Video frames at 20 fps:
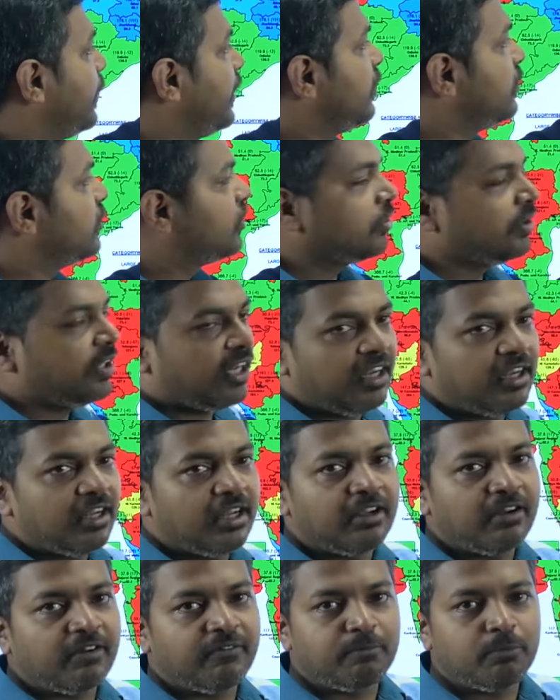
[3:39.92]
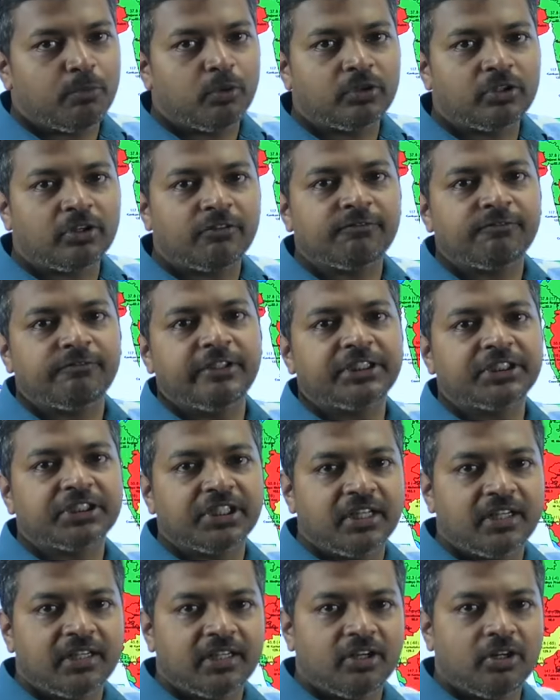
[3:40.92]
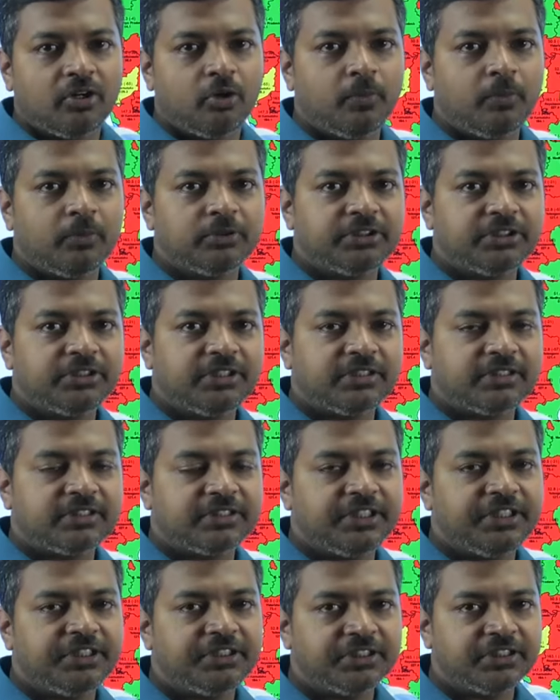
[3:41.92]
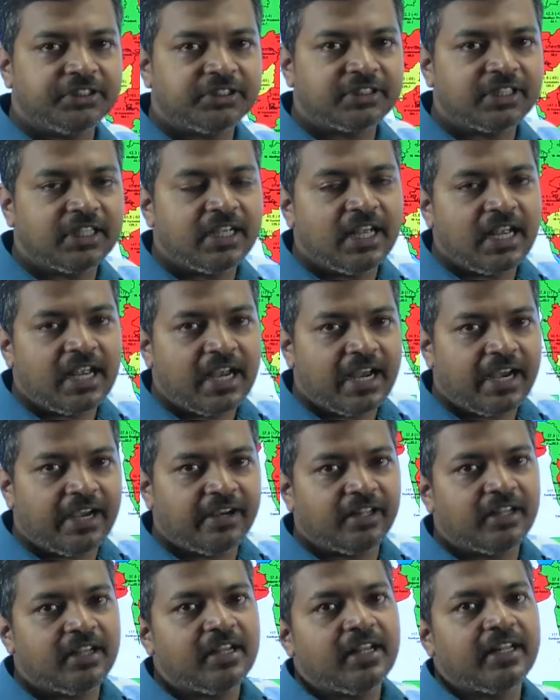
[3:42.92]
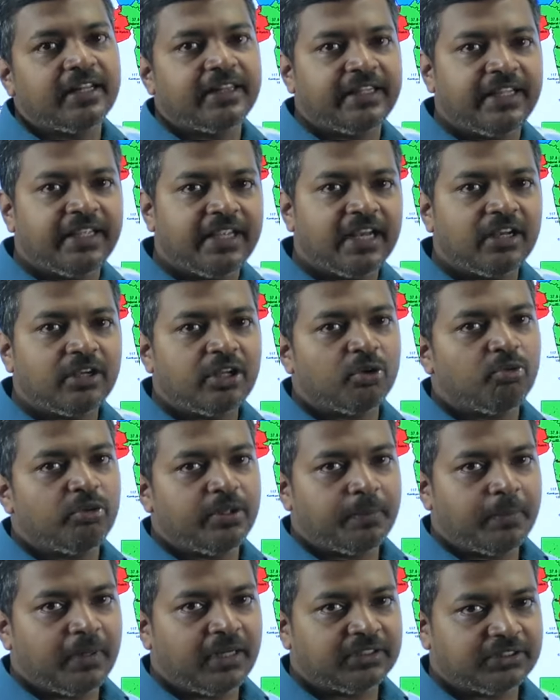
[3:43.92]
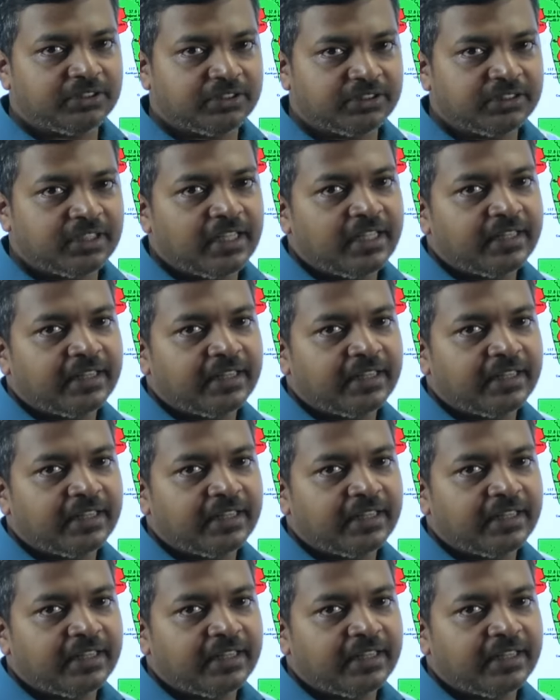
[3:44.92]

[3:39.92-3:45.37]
peninsula, both of which homogeneous regions had negative departures.